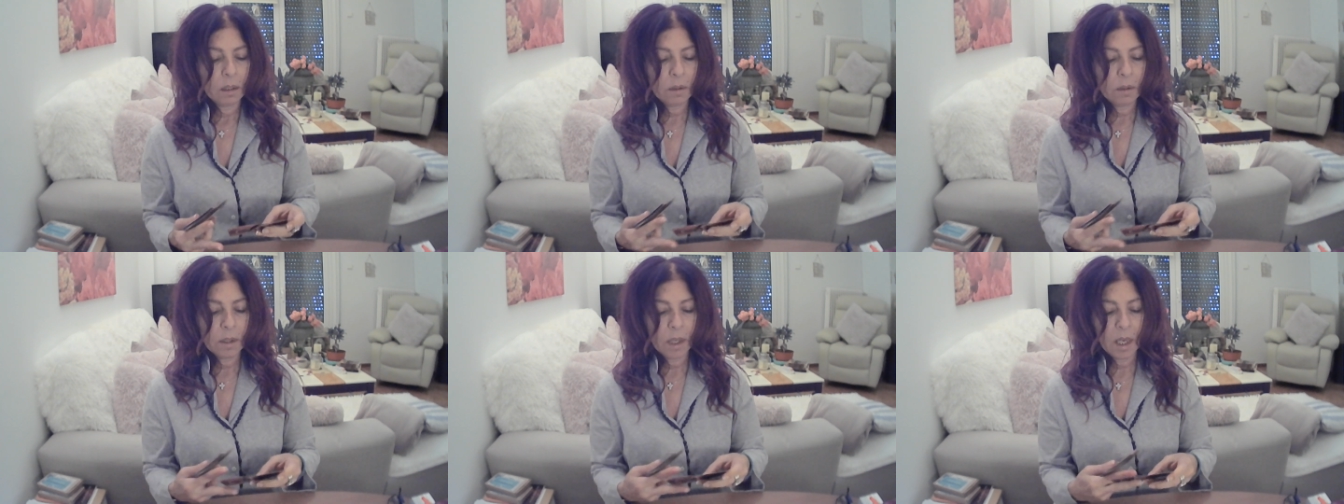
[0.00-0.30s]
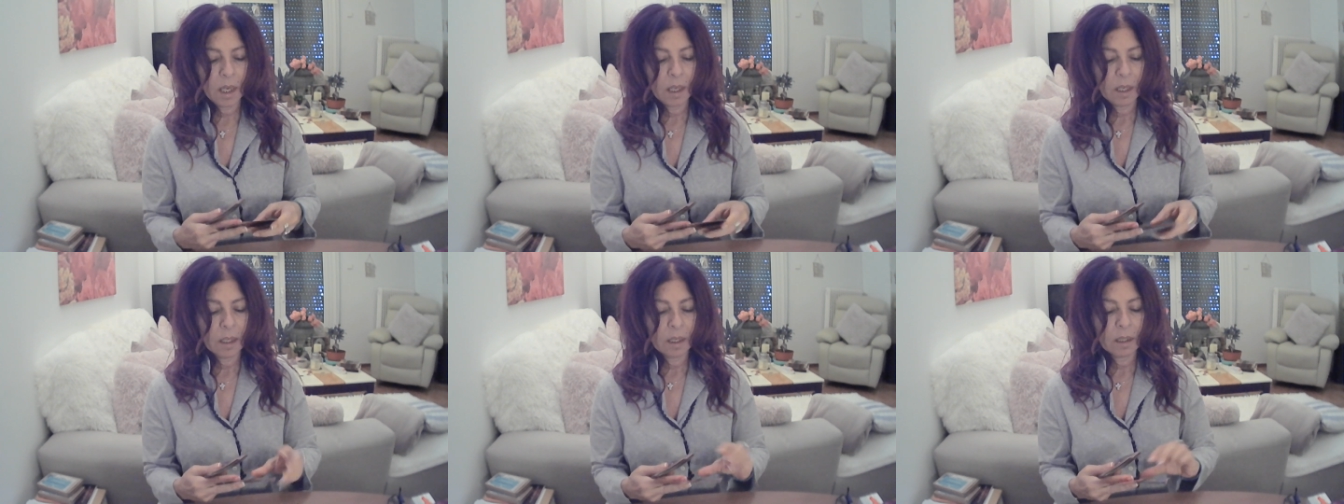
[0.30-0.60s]

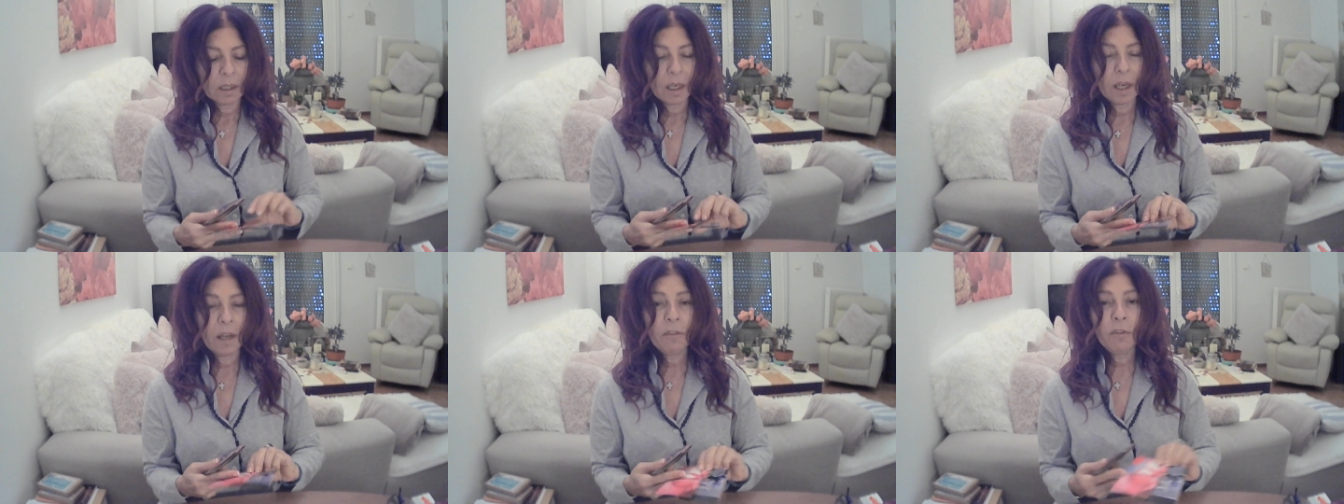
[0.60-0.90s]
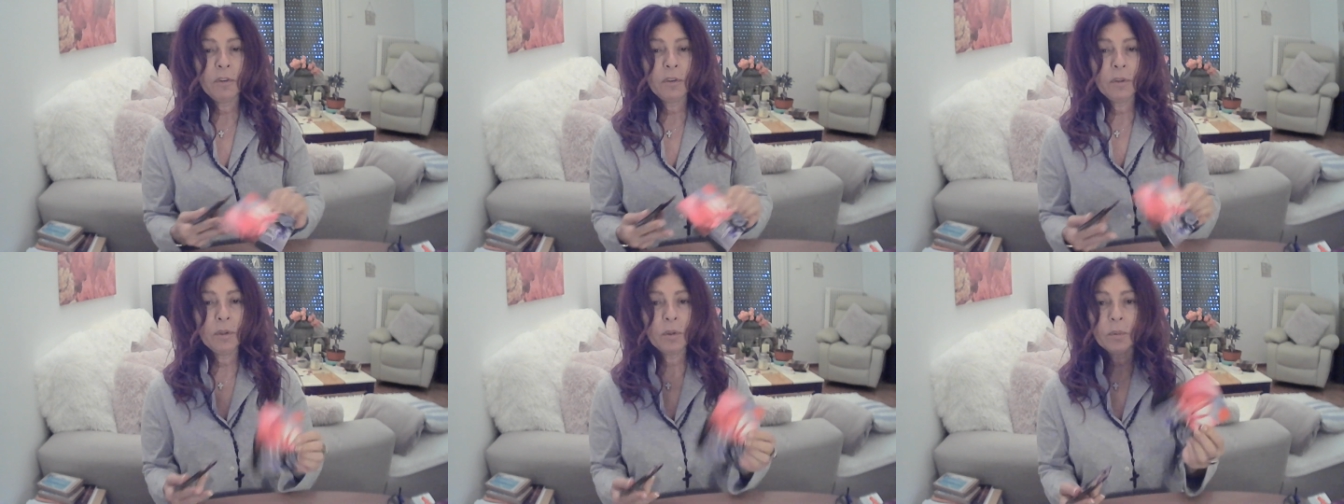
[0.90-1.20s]
Okay, I
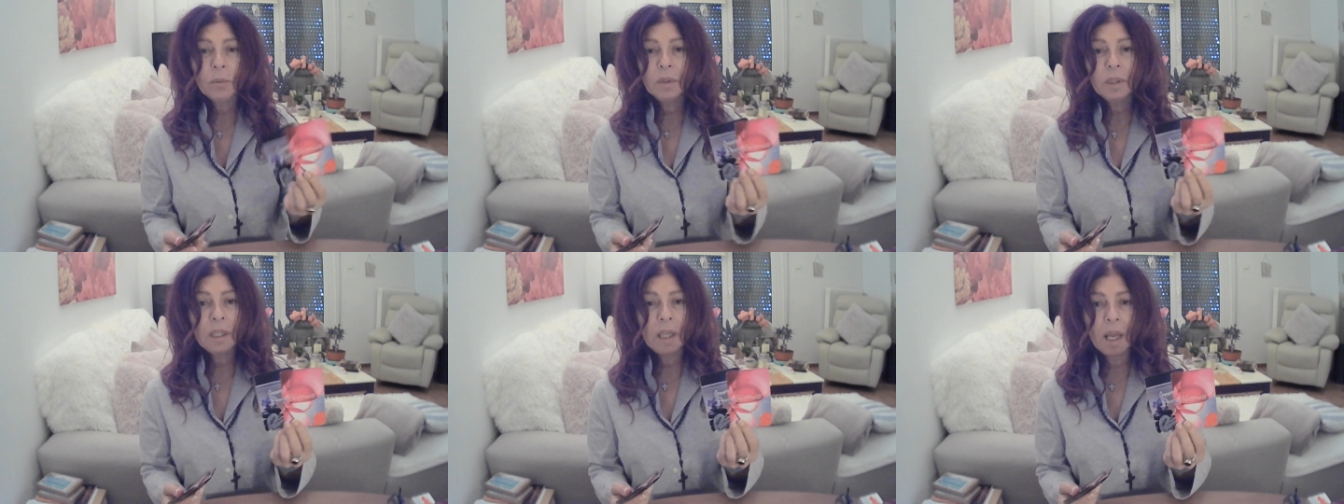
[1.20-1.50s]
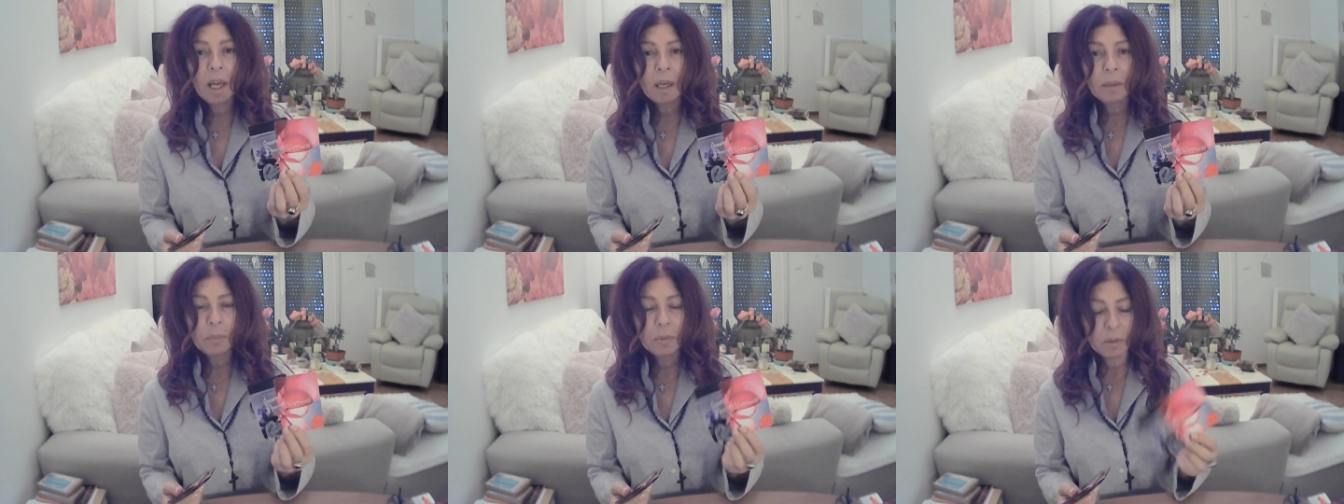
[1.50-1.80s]
feel you're really
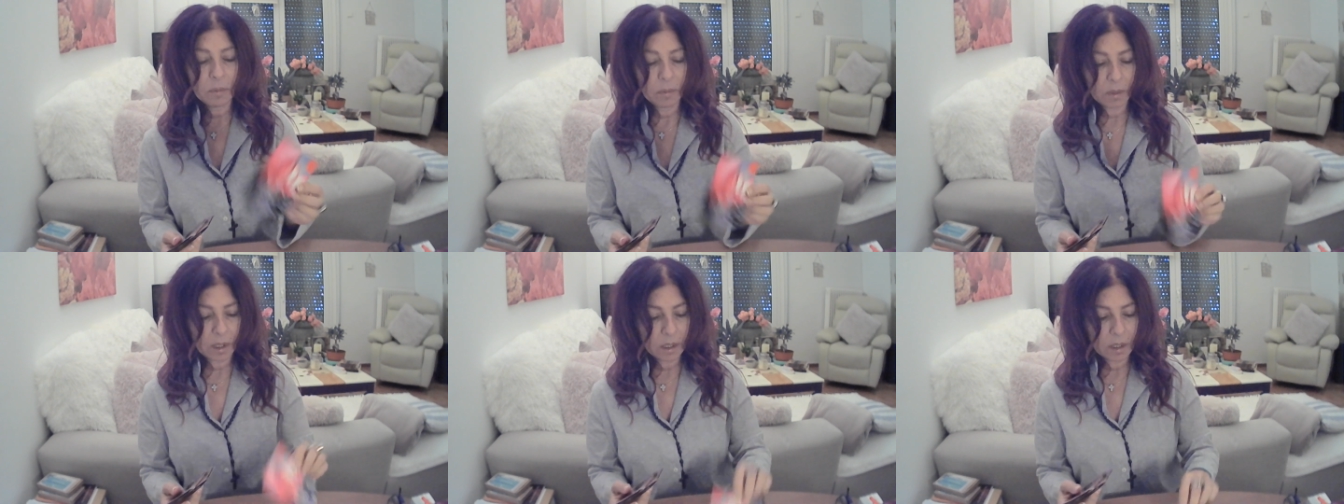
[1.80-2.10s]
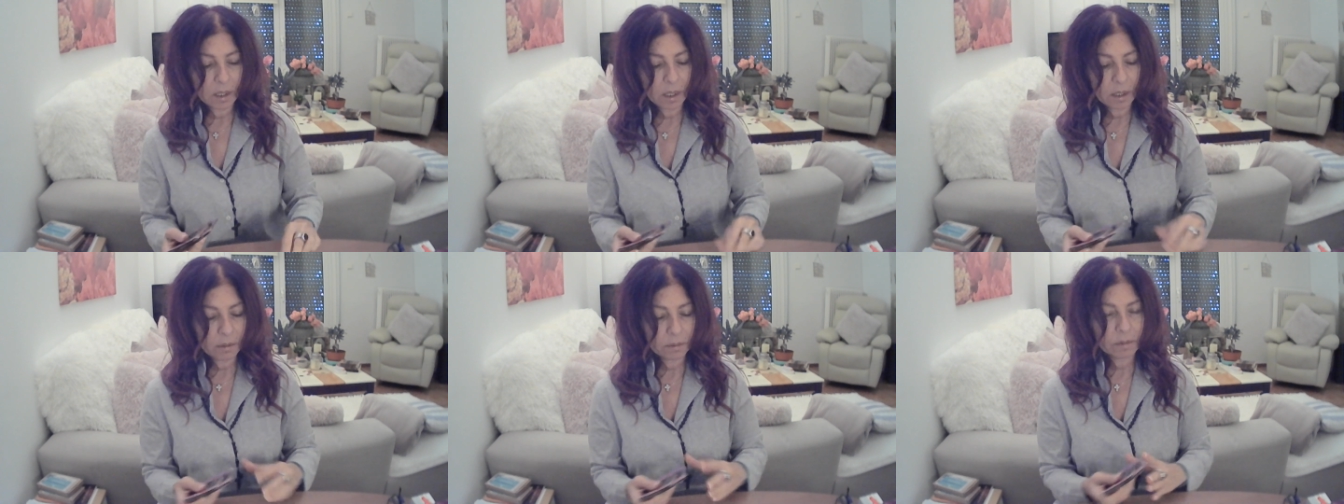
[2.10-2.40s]
happy
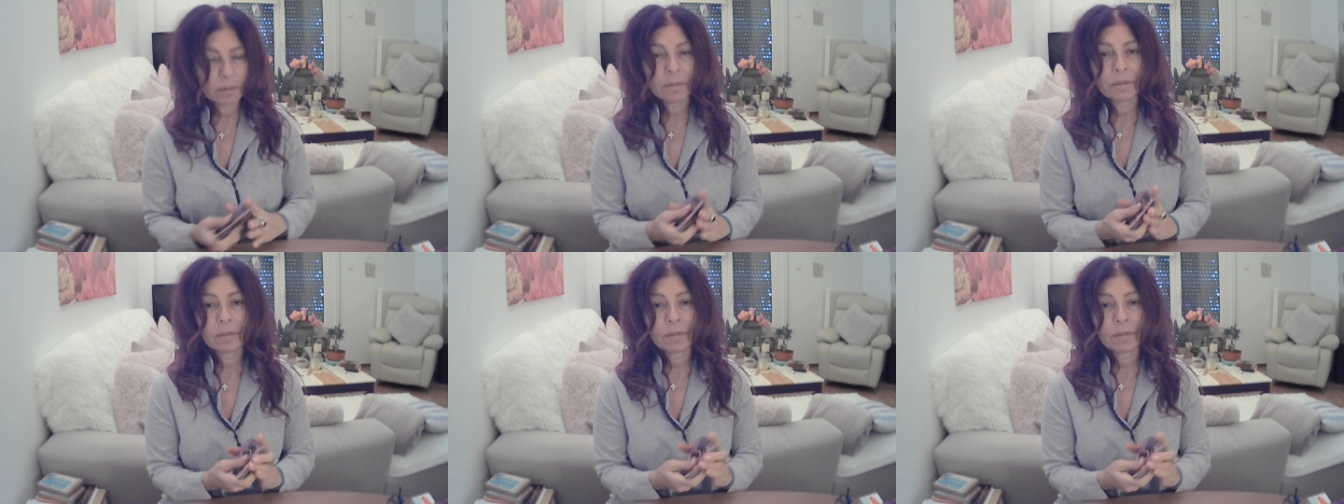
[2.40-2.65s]
right now.